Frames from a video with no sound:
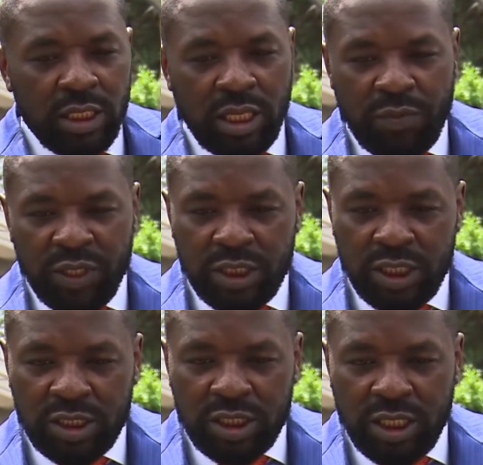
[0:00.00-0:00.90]
The
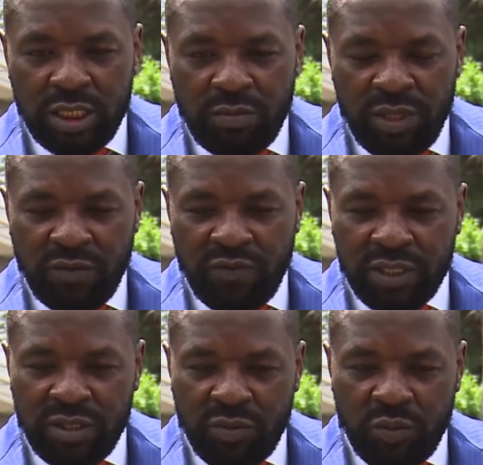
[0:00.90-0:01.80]
patient, the
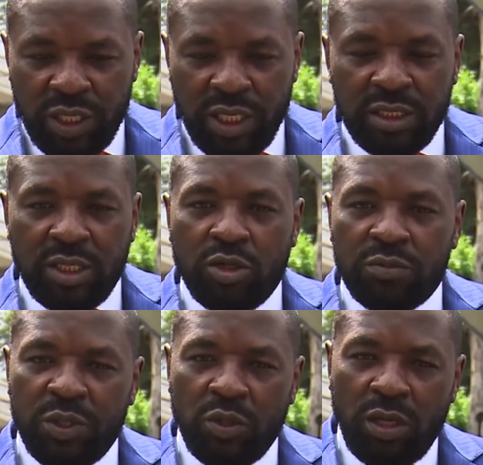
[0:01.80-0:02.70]
victim we hear is in
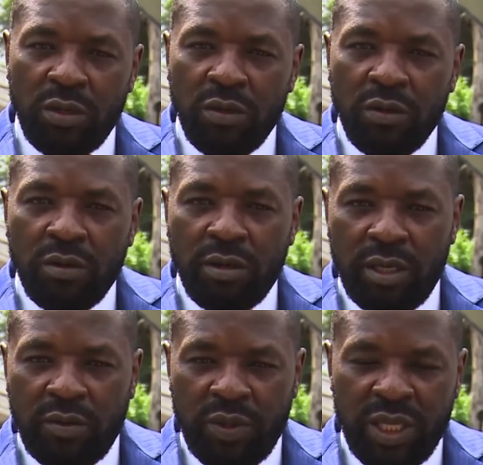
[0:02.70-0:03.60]
hospital,
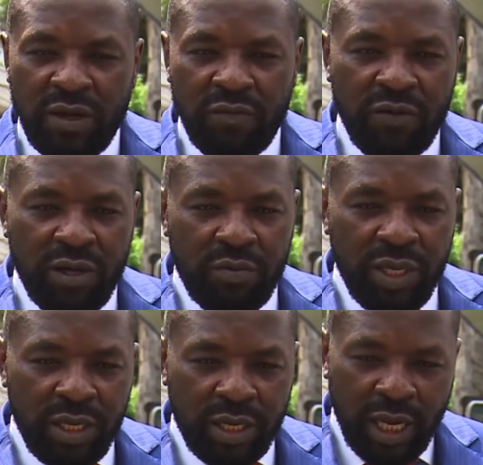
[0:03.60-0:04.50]
and we have
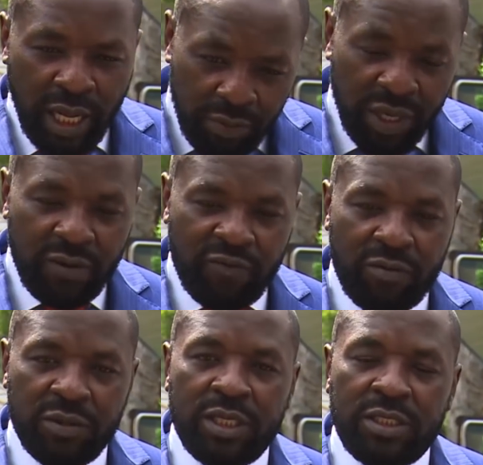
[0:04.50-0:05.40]
been reliably
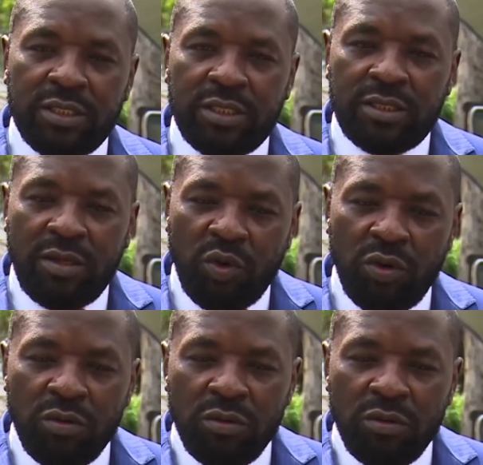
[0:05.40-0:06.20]
informed that he is stable.